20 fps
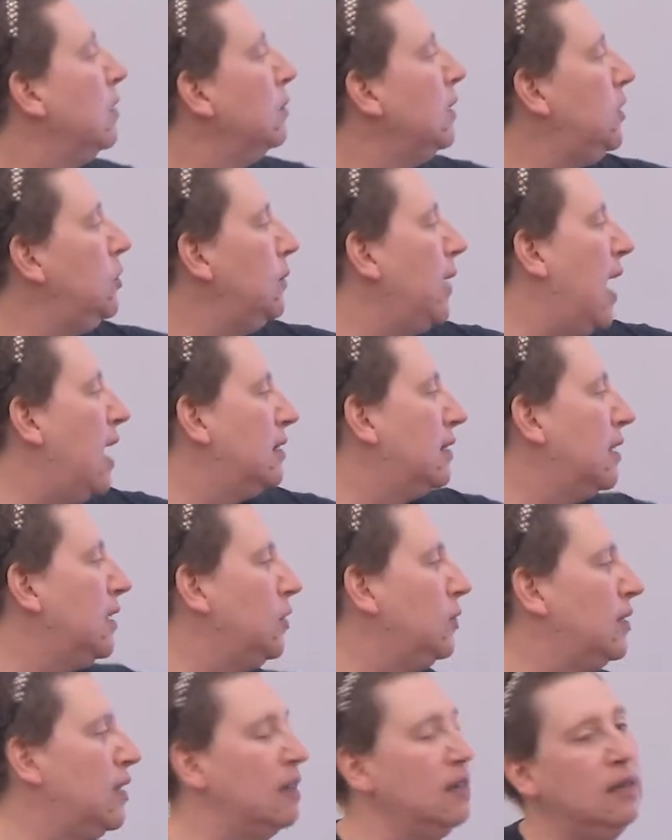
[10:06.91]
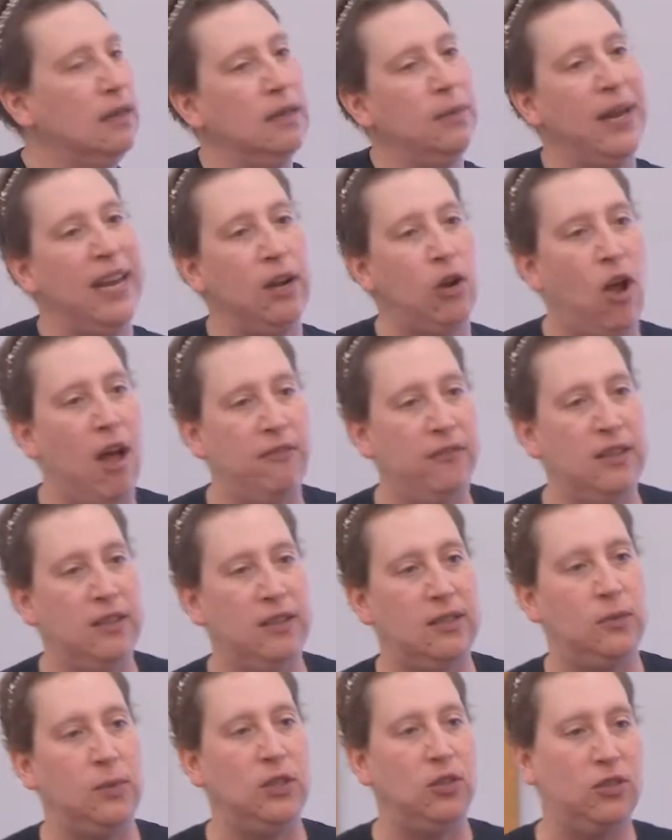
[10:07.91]
we do ask that you sign in in the main office
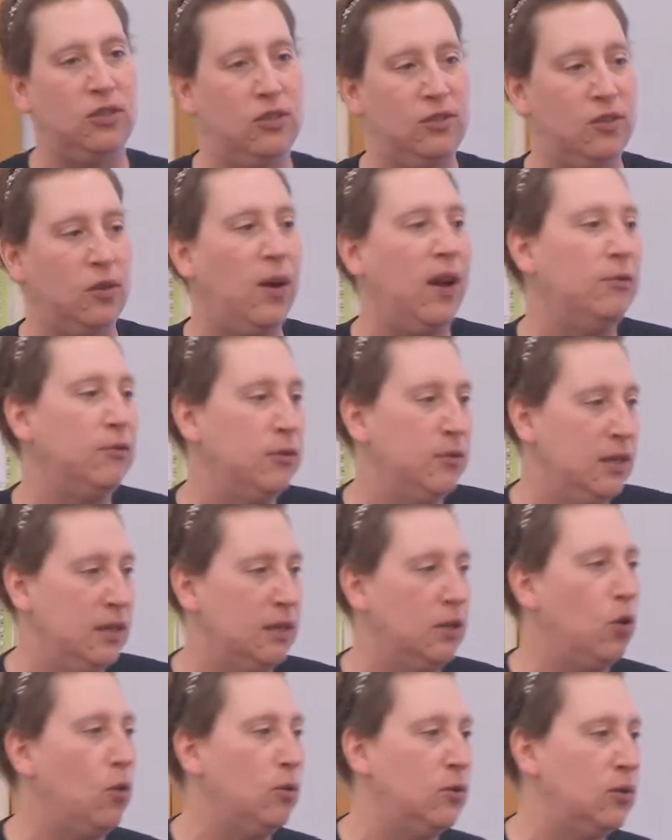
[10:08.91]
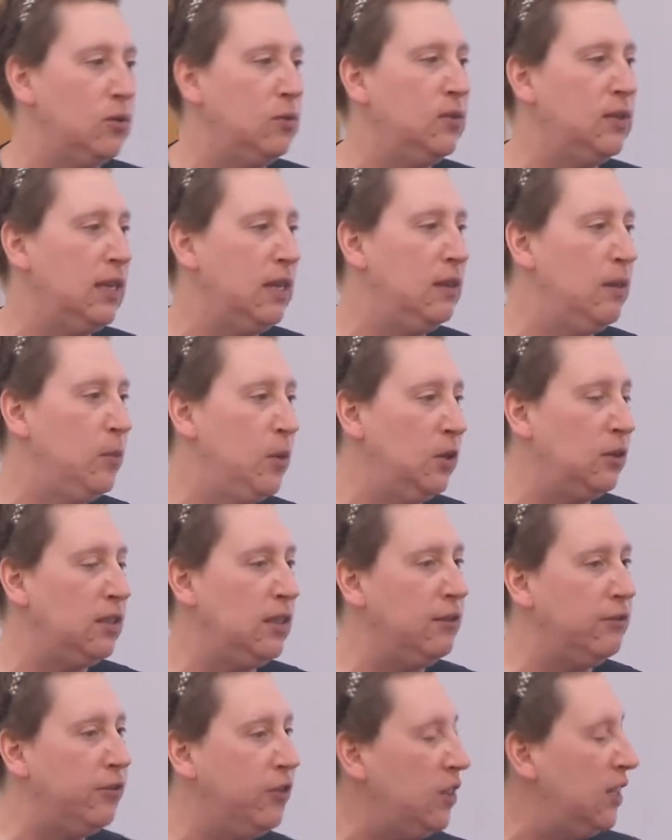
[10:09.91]
so we just so everyone knows who's in the
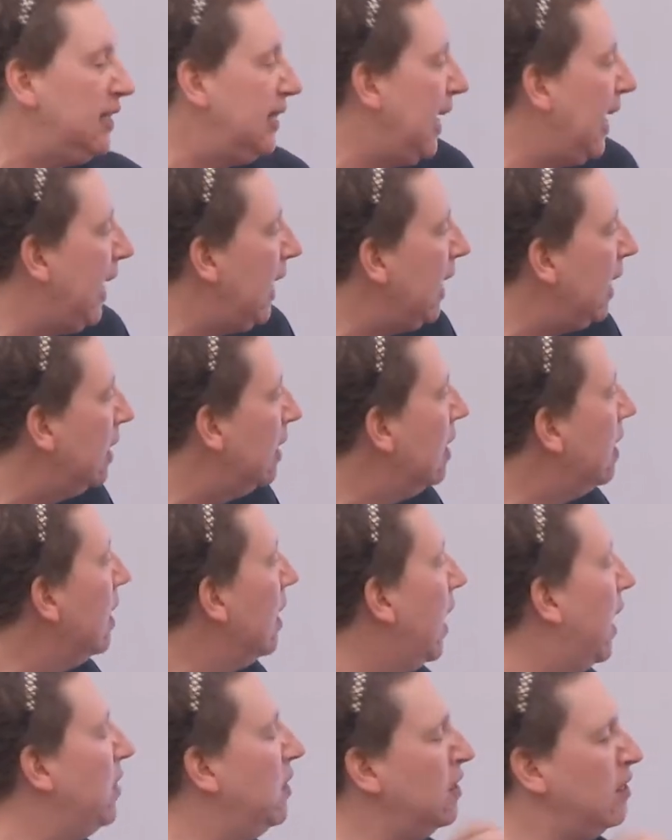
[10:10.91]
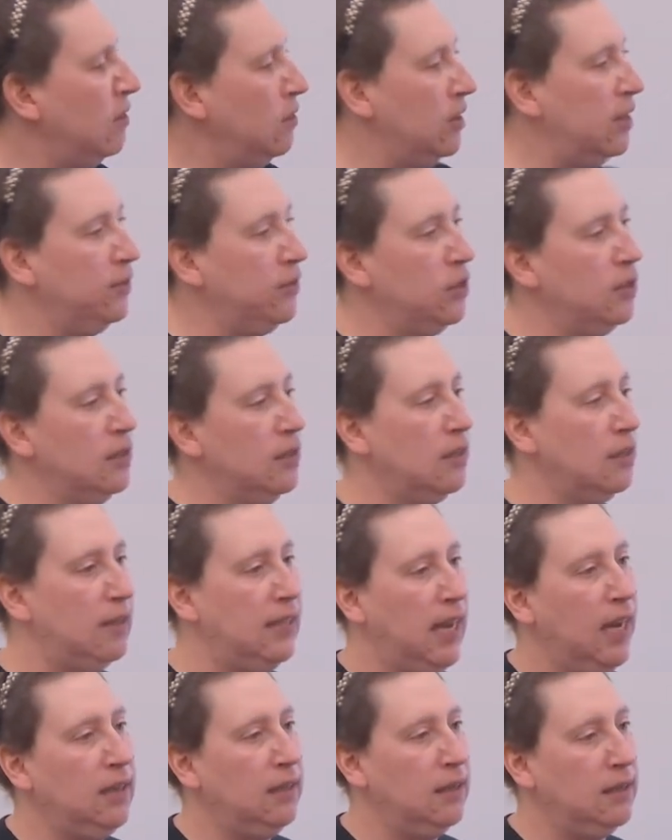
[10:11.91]
building for the day. And then they'll give you a little
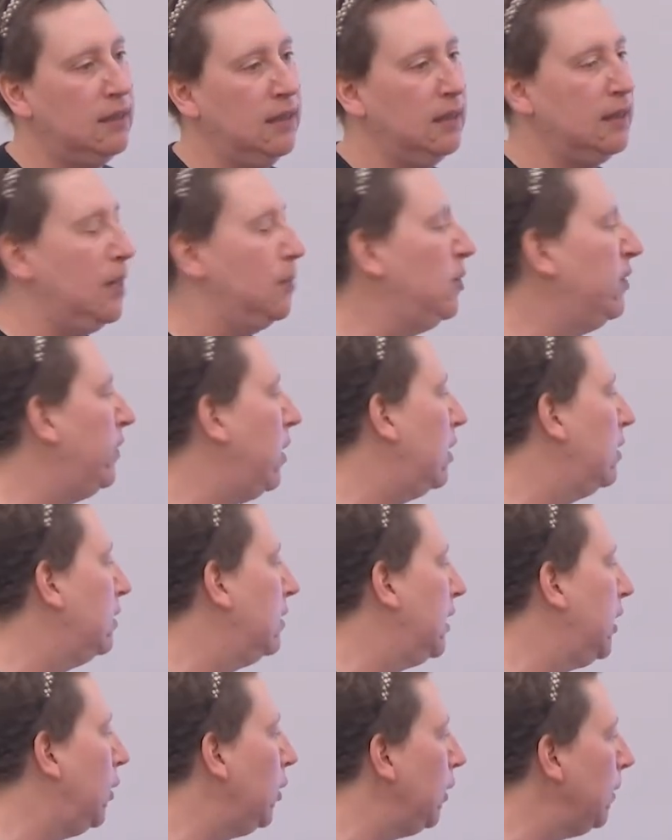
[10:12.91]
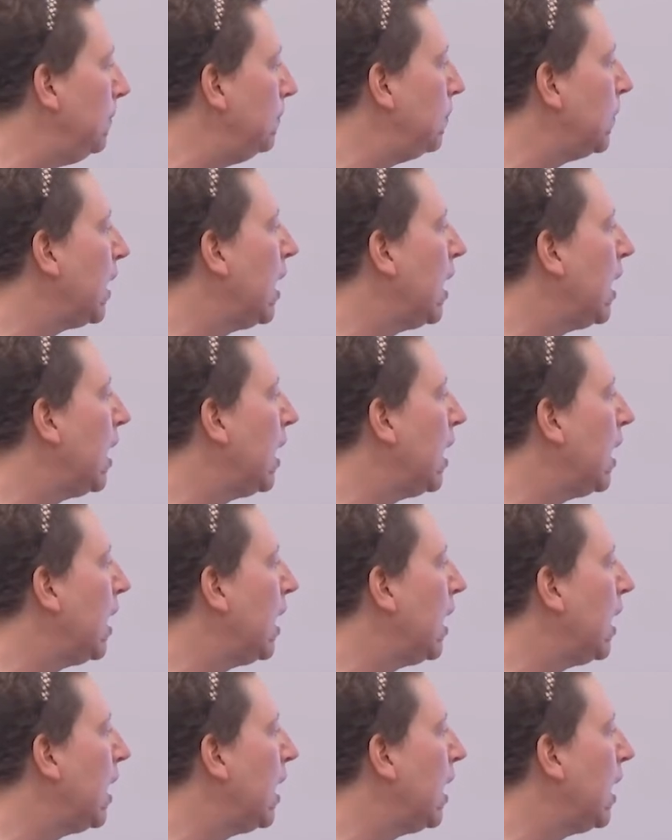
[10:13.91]
tag that says I'm a volunteer.